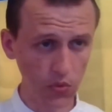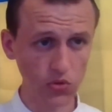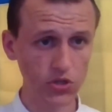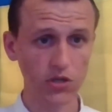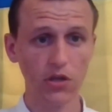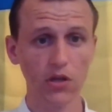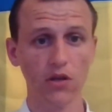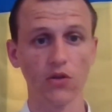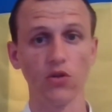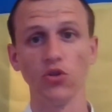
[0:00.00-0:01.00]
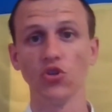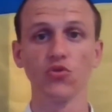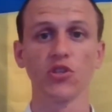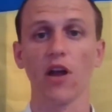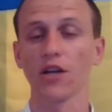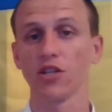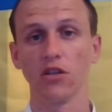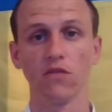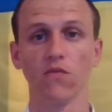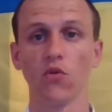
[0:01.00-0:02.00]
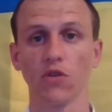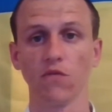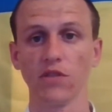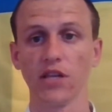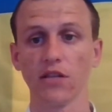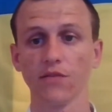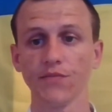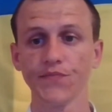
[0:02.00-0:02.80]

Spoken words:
put a new structure in working with that.